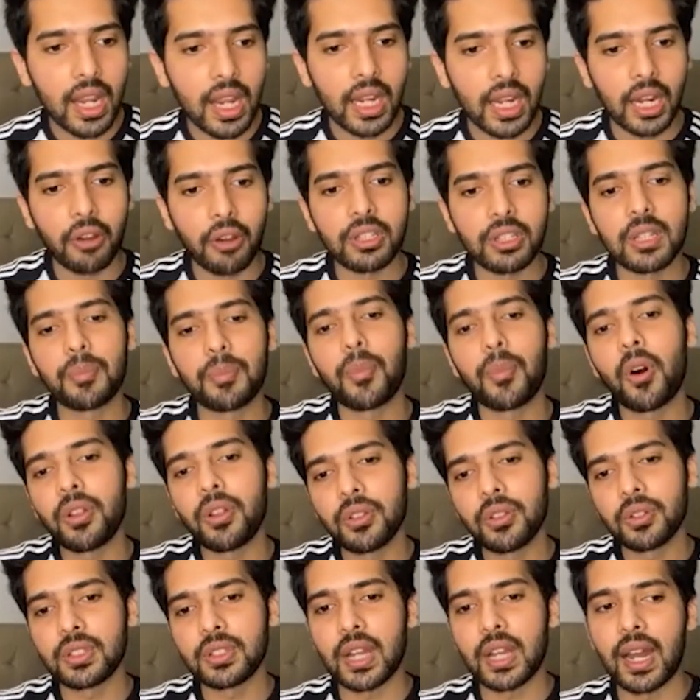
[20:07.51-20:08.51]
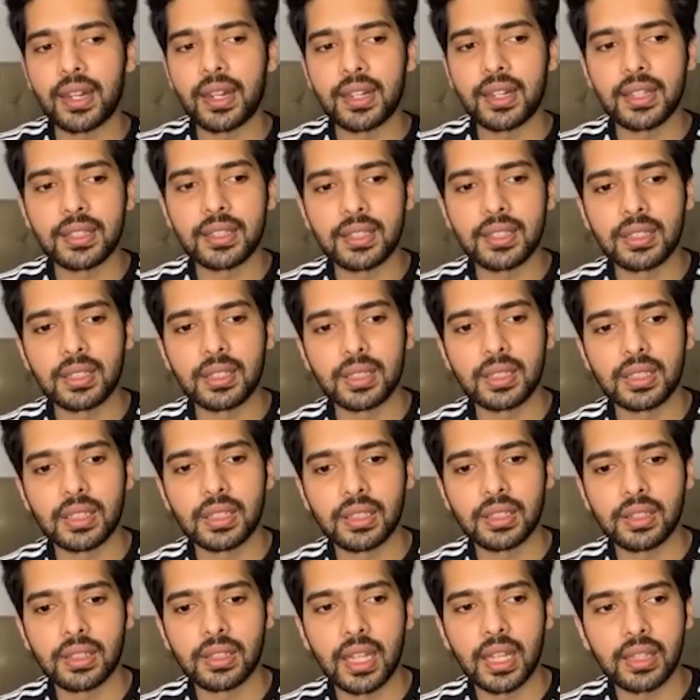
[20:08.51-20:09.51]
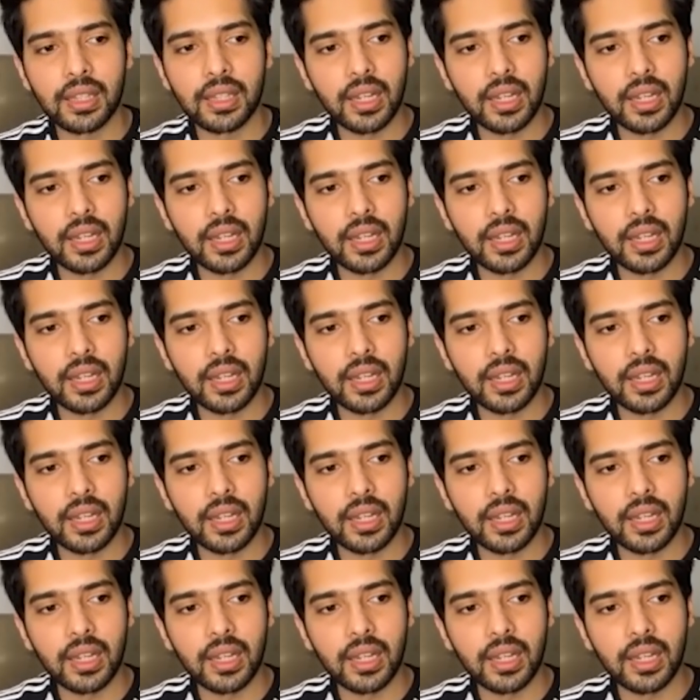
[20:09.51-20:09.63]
Now it's upon those artists that